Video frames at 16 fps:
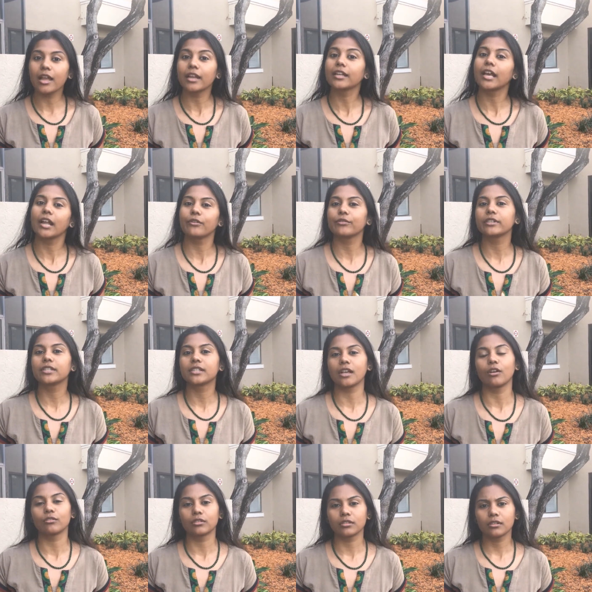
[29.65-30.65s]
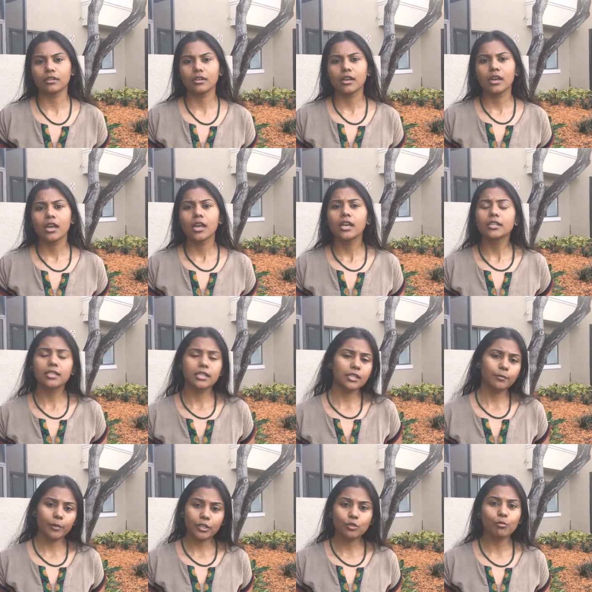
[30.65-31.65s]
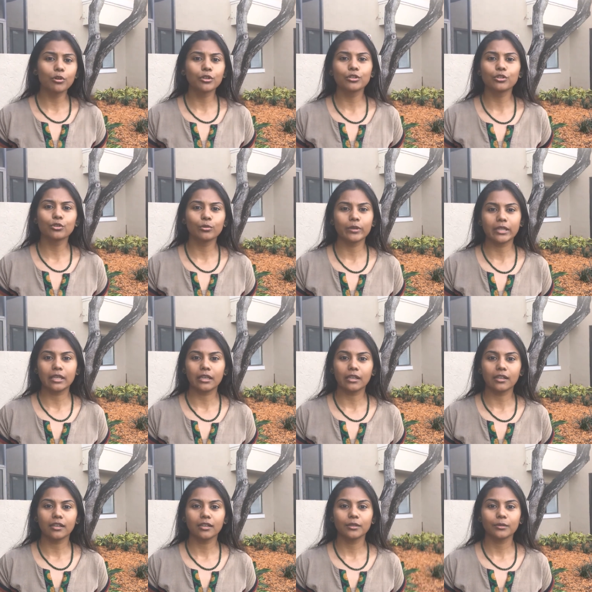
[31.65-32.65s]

and calories out. It has much more to do with it.